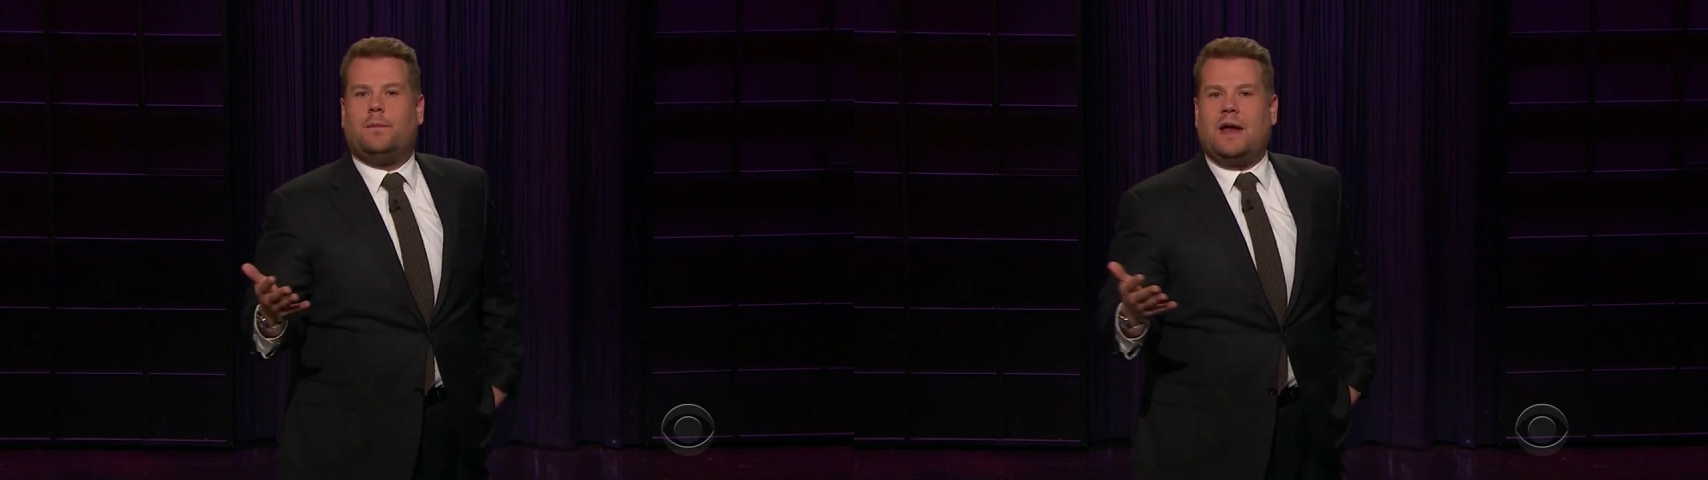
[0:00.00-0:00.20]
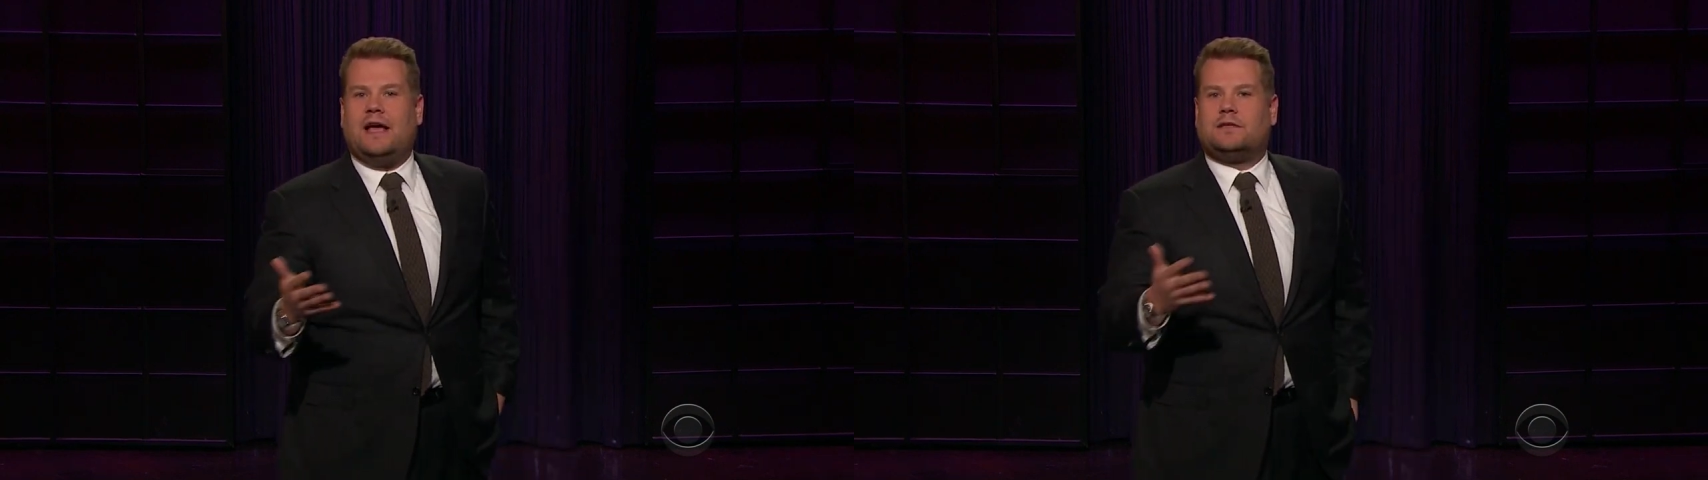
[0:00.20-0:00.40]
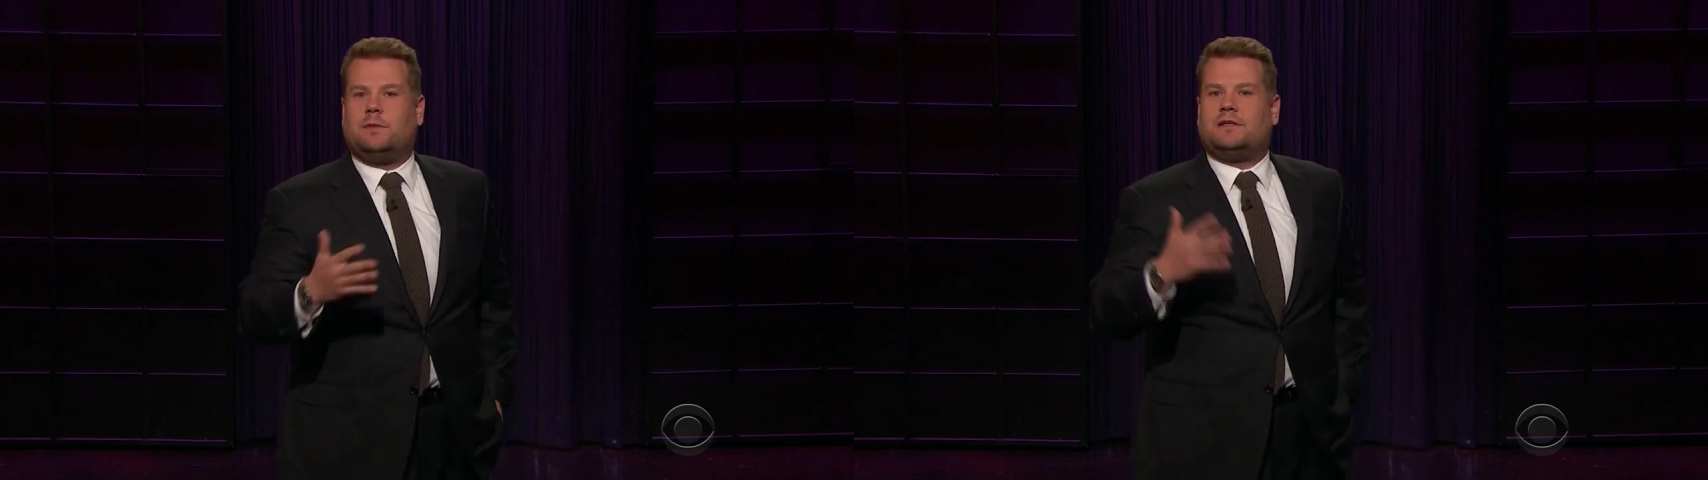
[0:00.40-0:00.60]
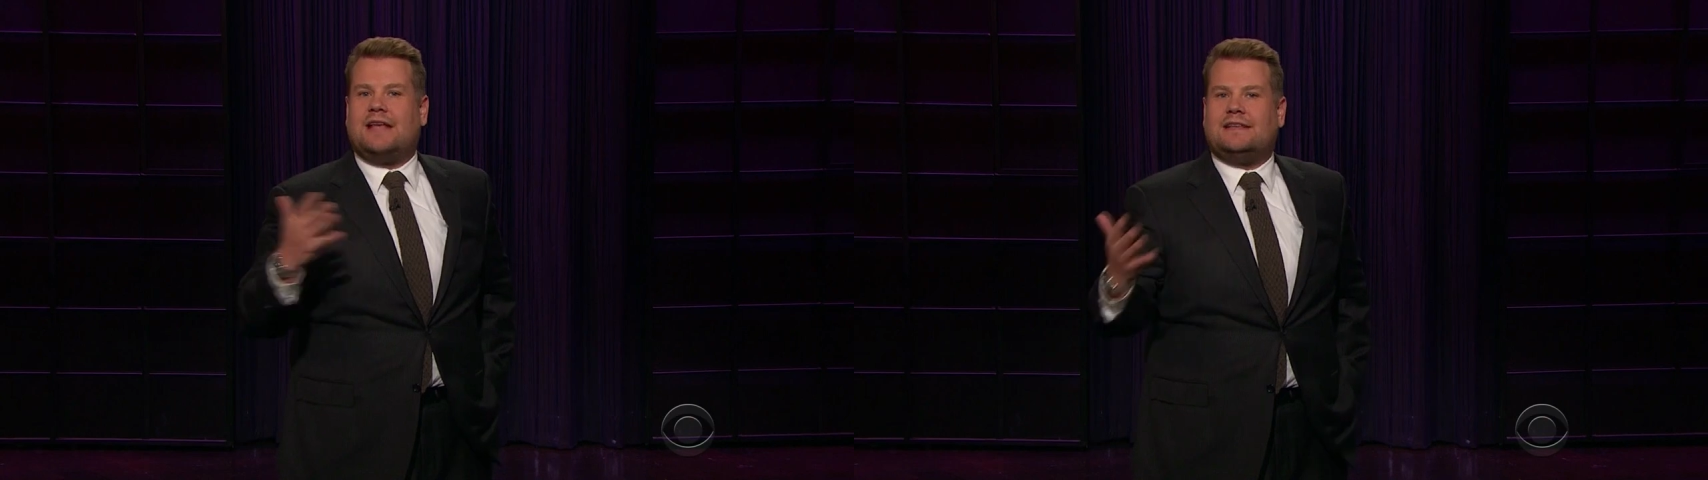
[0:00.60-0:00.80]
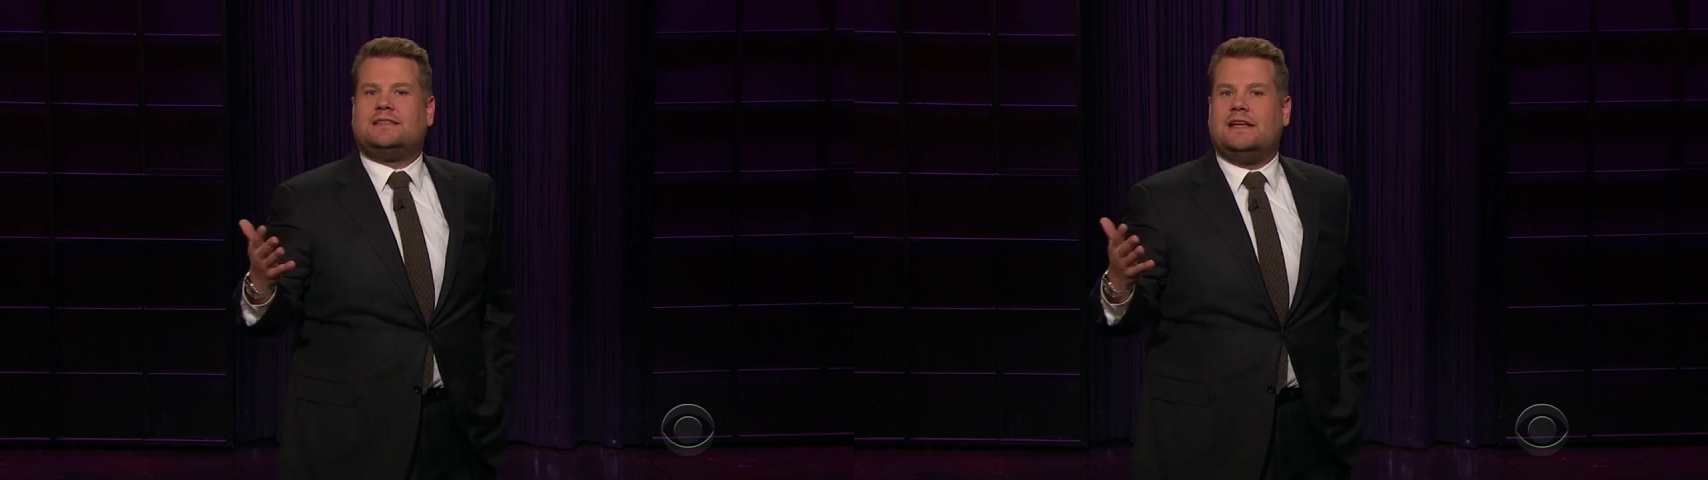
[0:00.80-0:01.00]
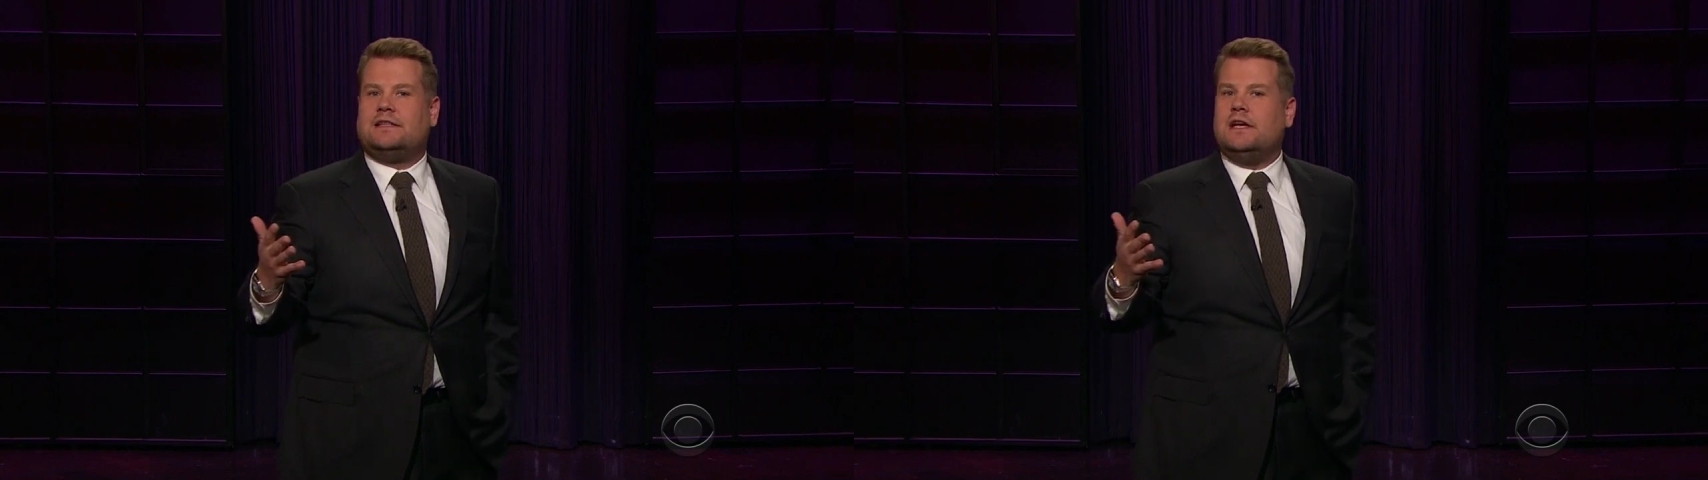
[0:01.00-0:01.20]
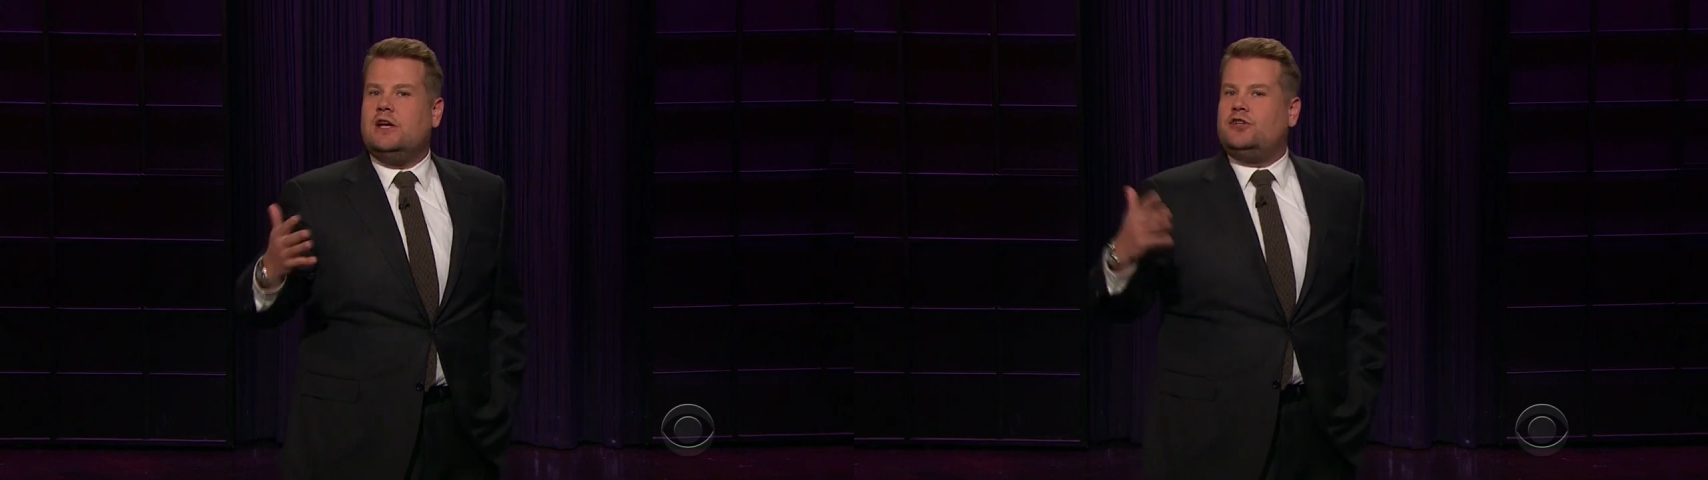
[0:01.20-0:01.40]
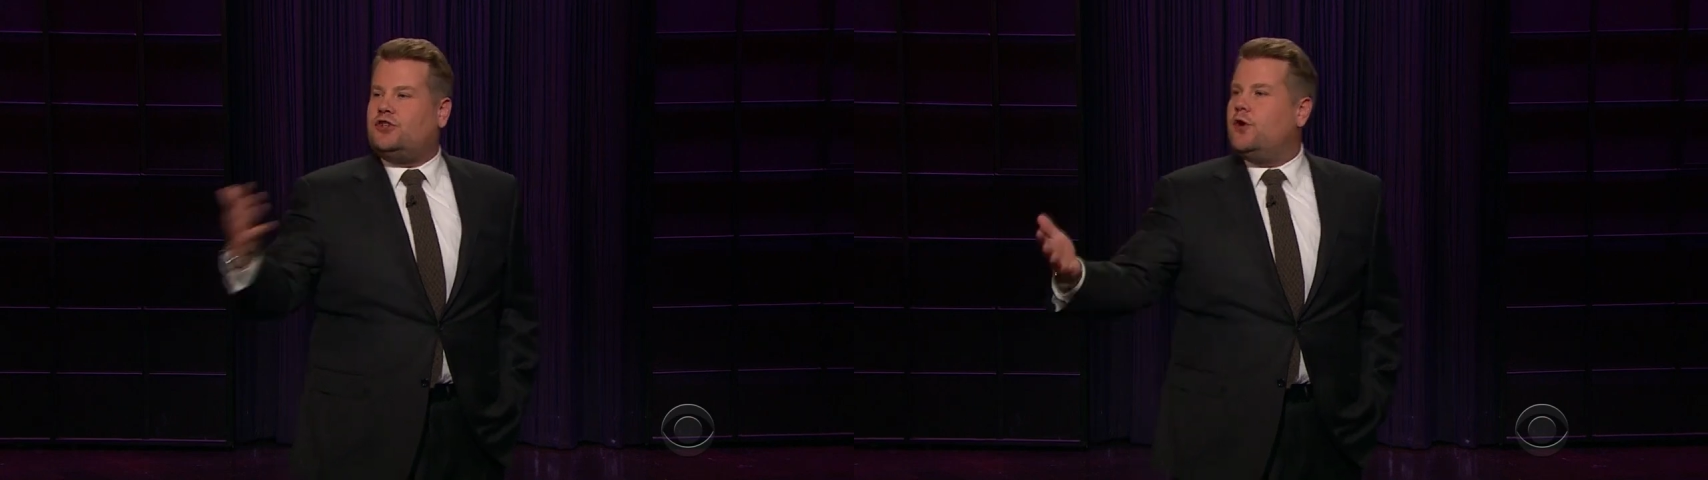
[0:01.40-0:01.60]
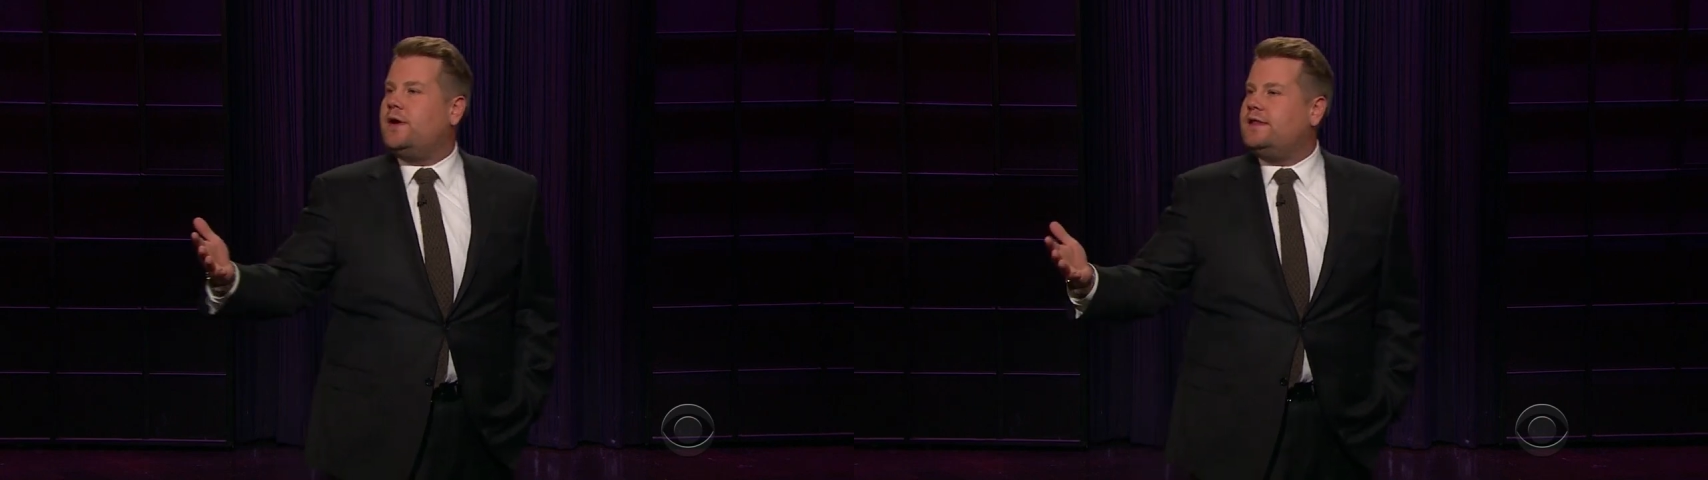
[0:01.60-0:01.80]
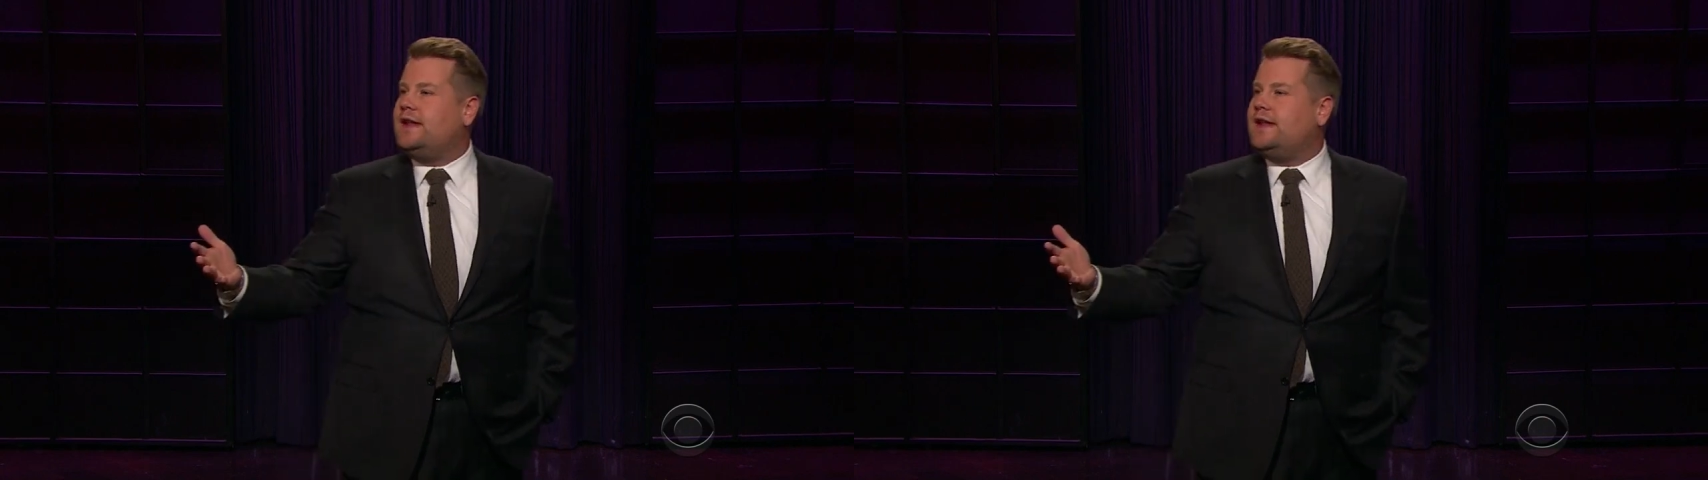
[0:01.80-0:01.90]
players protested during the